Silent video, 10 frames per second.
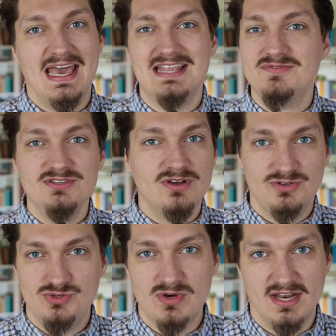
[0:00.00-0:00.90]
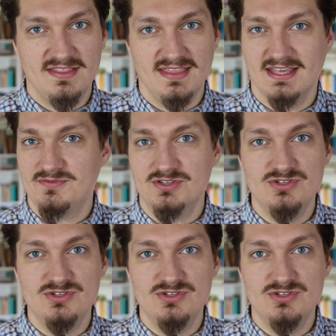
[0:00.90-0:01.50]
it will not do anything. It will